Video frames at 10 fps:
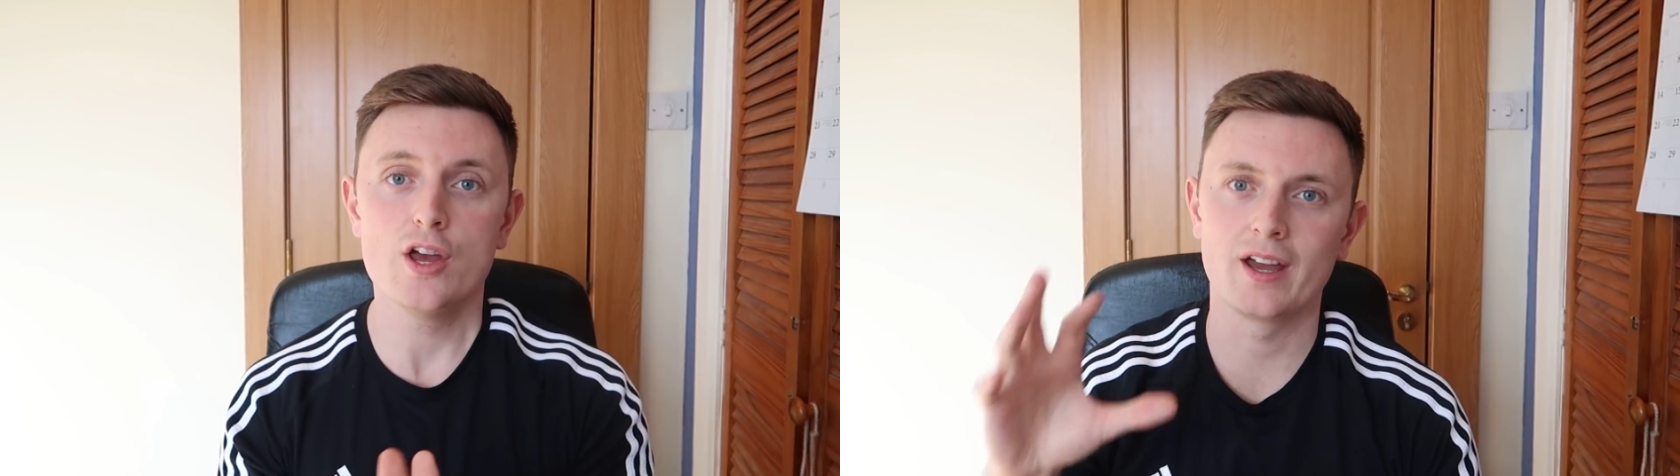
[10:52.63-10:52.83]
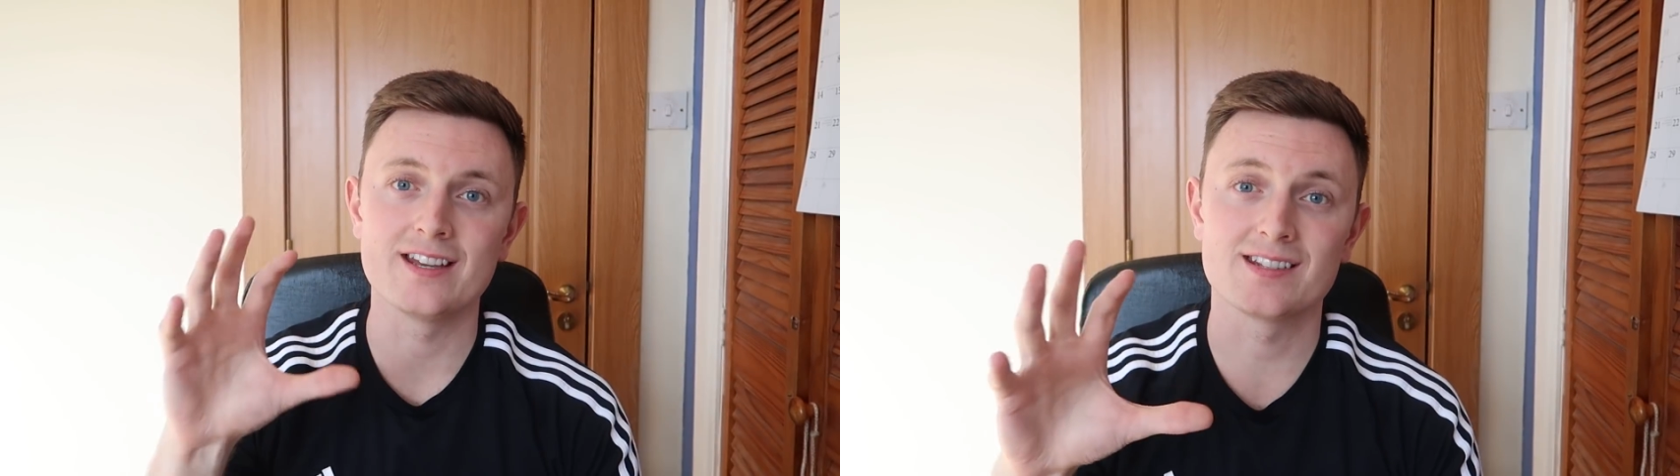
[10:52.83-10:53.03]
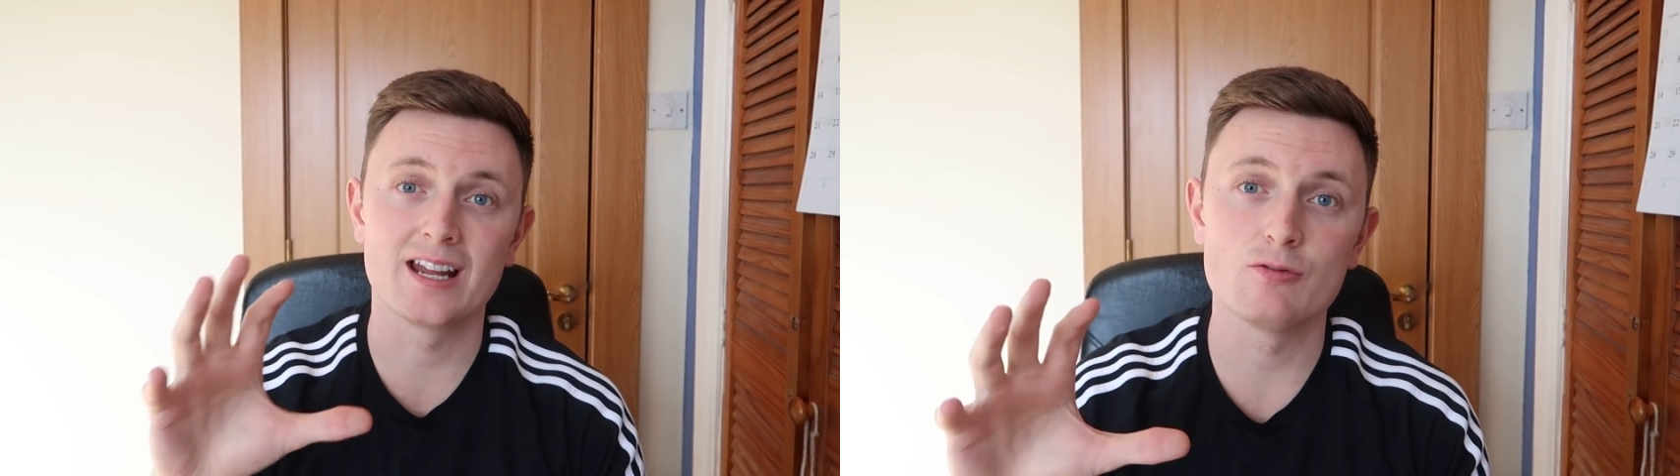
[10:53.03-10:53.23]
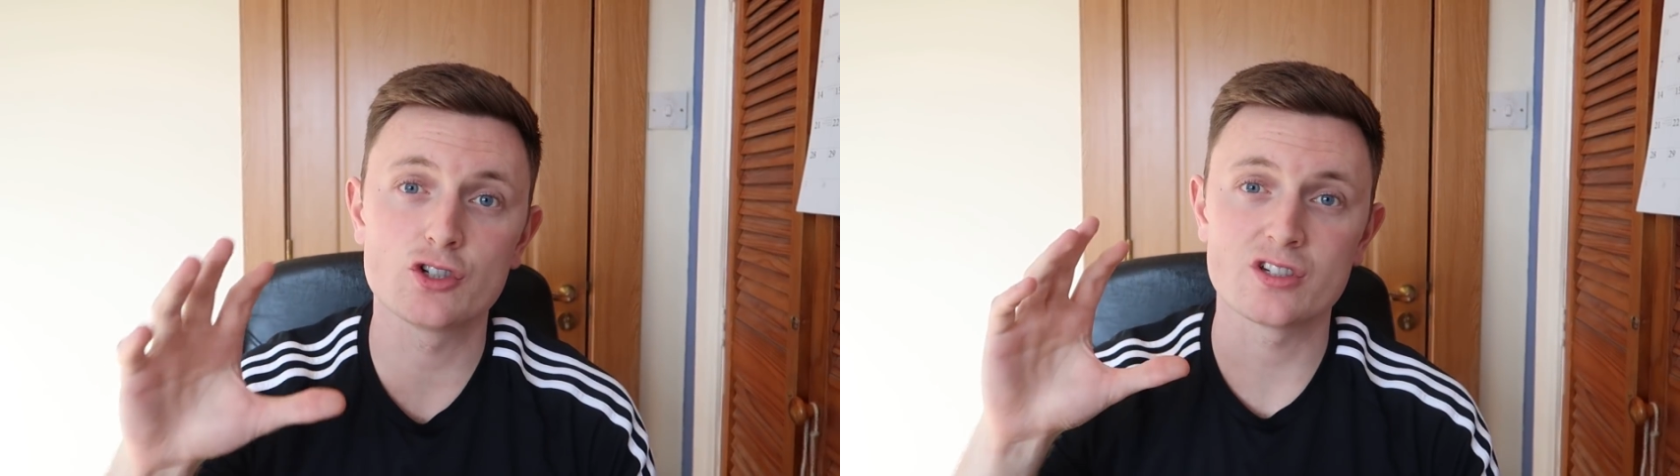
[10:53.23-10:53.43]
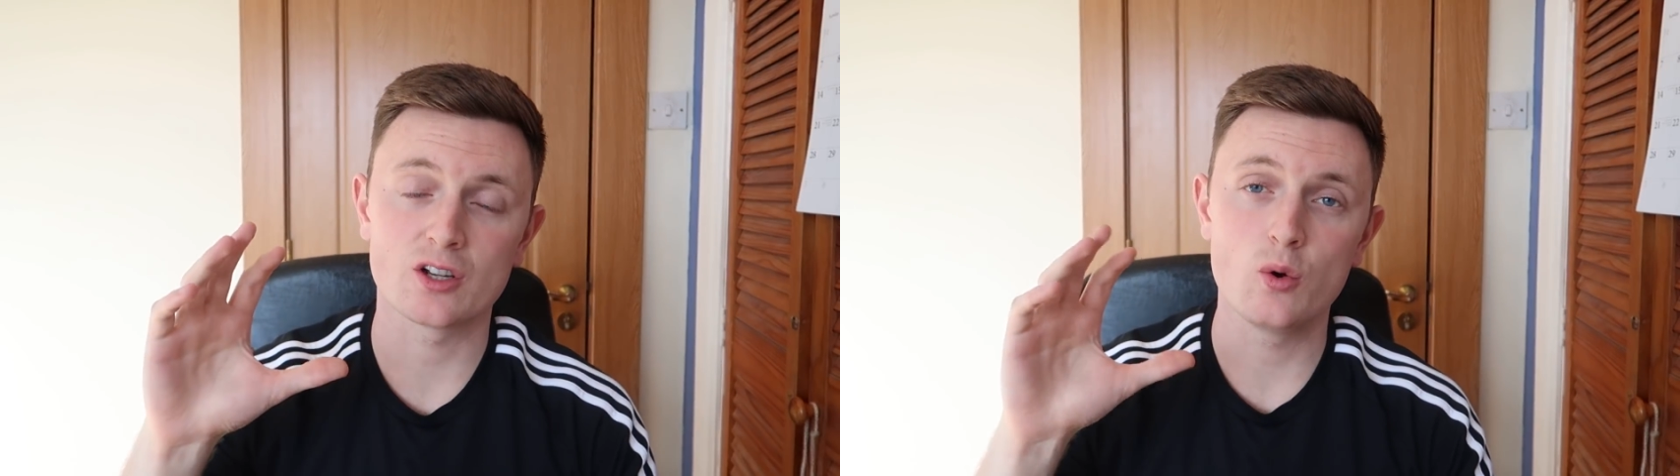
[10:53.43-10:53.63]
Okay, so that
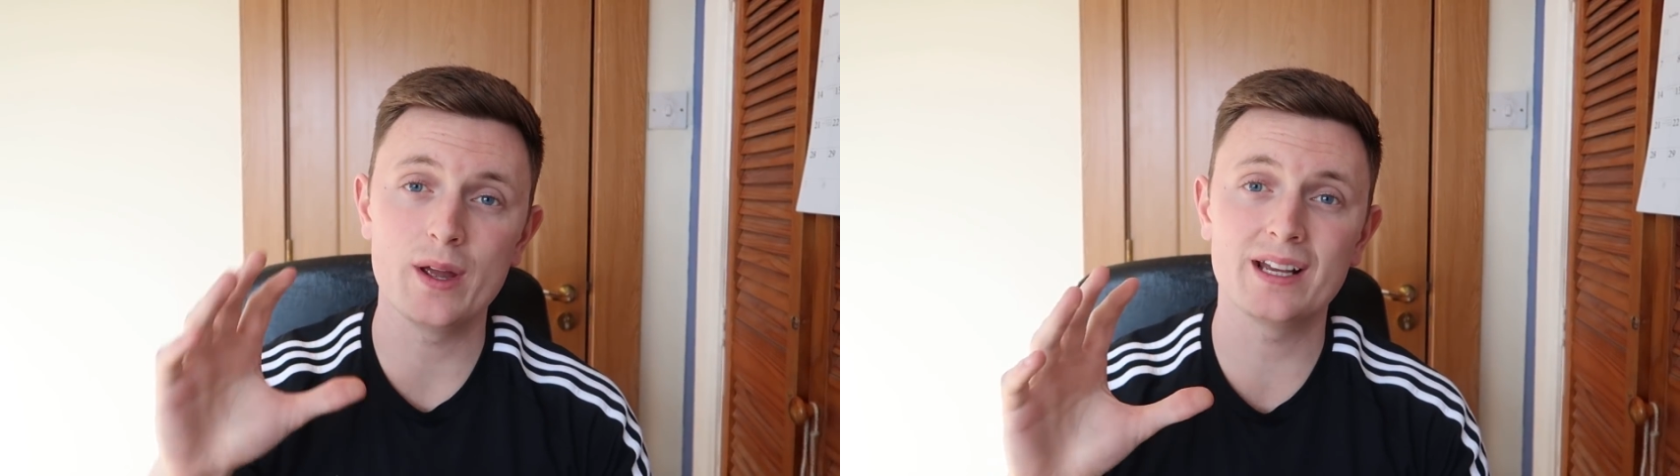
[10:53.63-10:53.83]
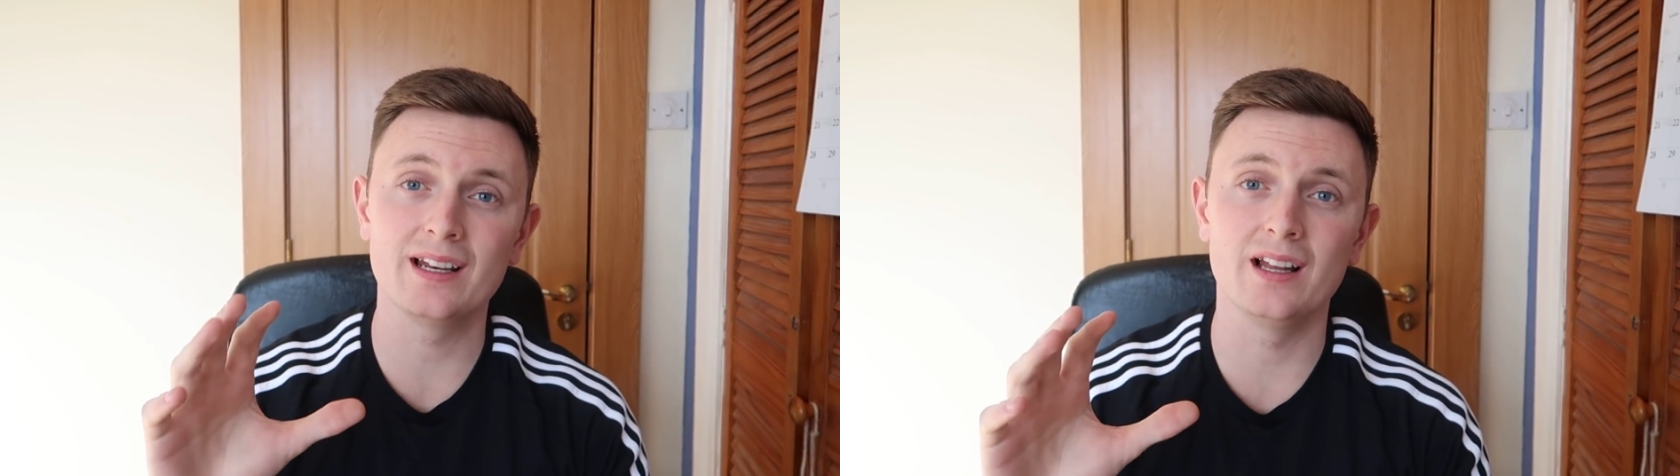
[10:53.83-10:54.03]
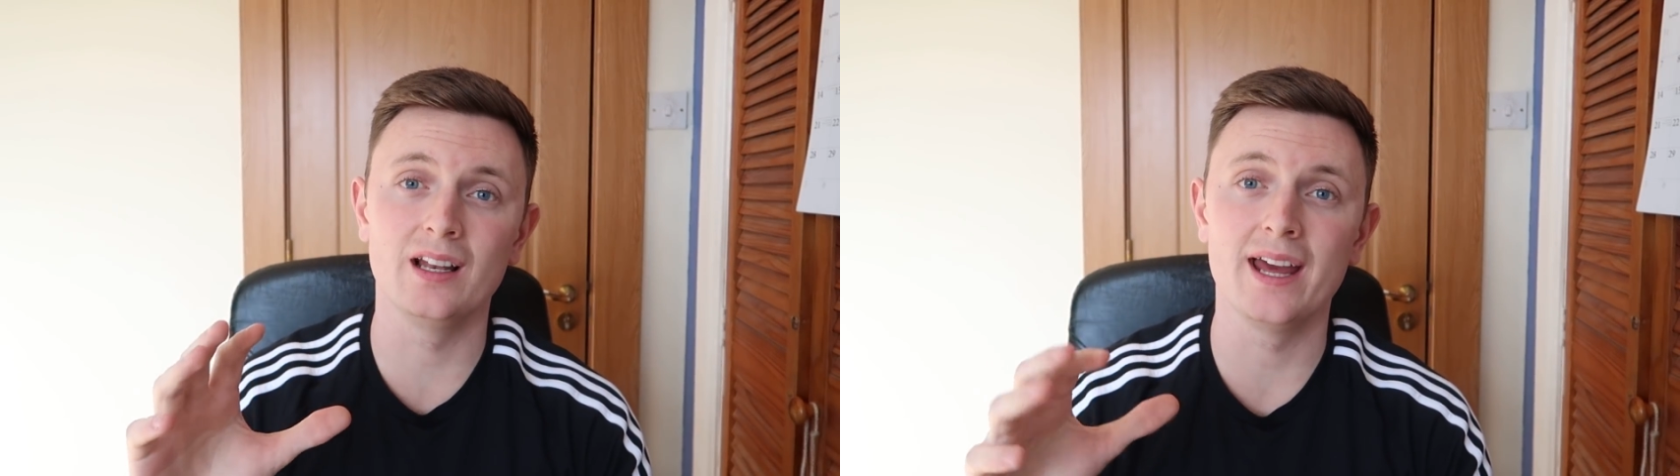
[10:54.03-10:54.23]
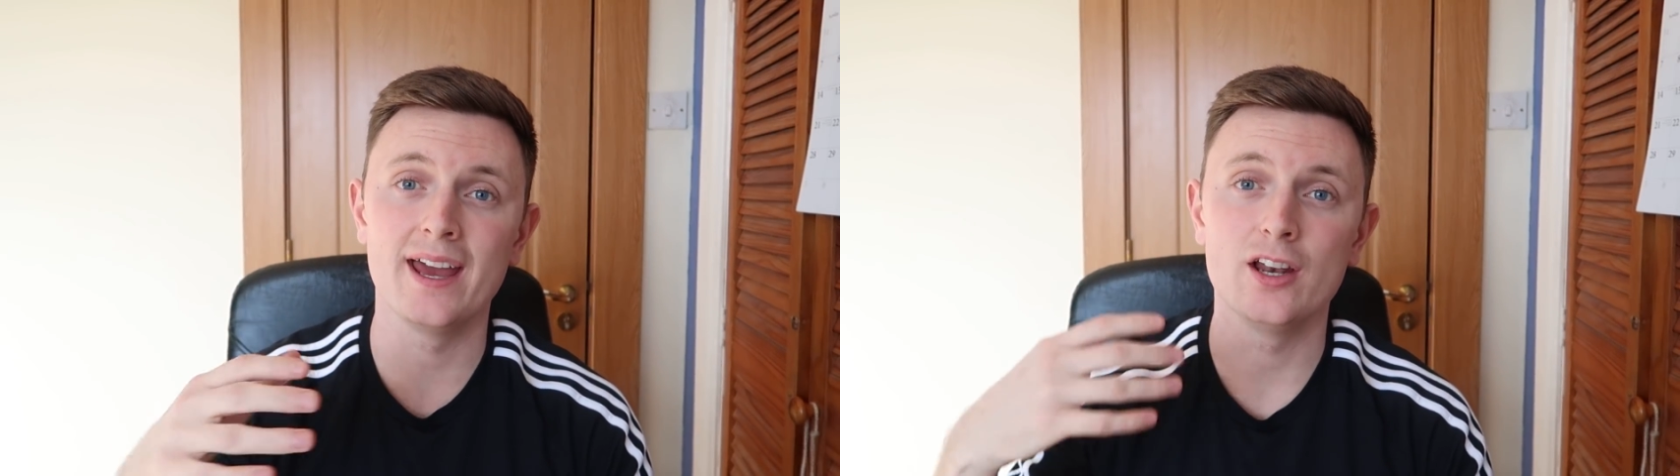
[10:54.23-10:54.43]
was just a quick little